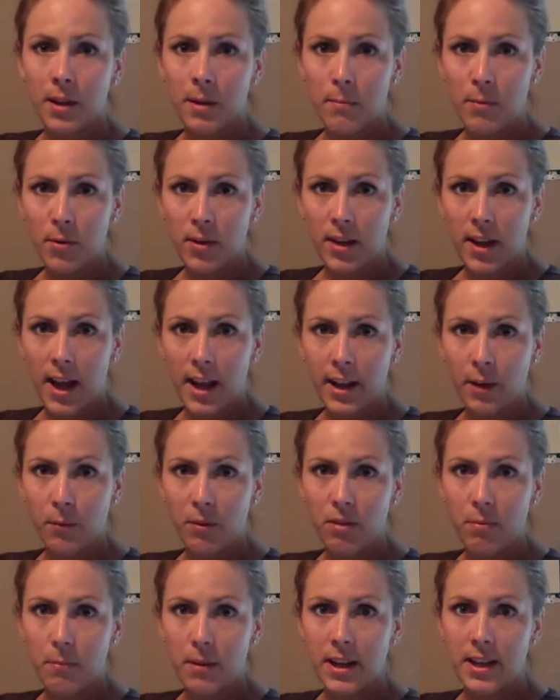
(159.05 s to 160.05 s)
communicating
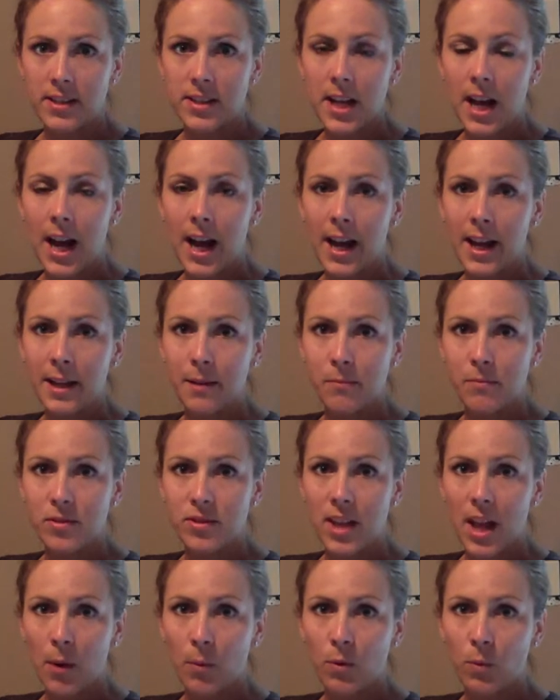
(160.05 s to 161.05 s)
with me
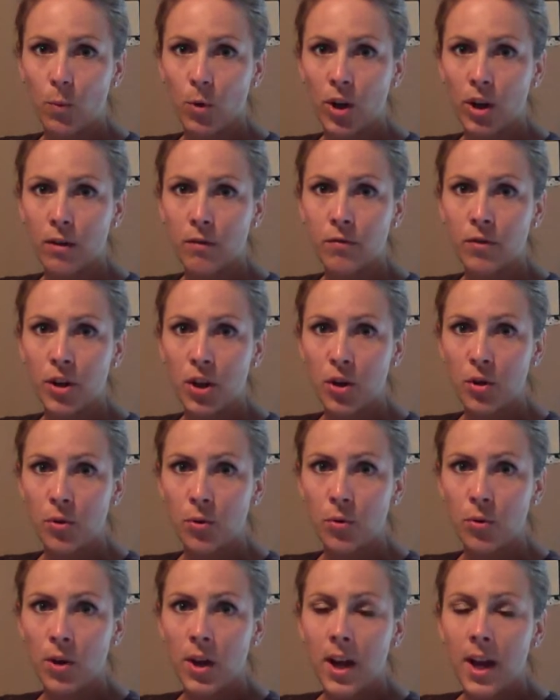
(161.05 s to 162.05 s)
times that would work for
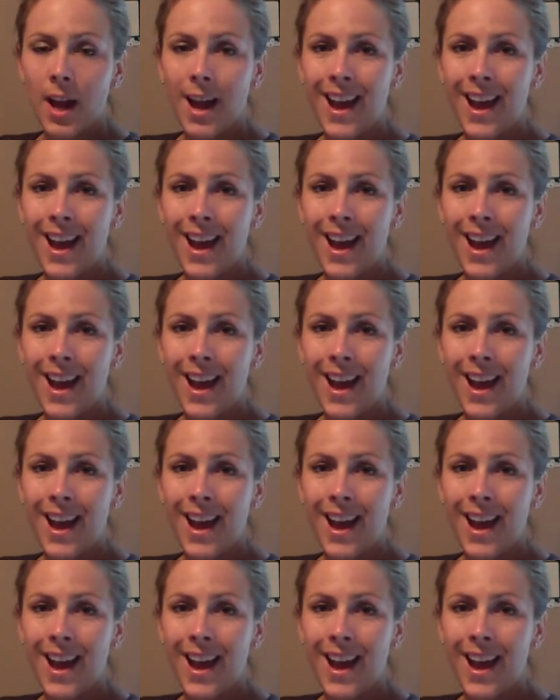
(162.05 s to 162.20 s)
you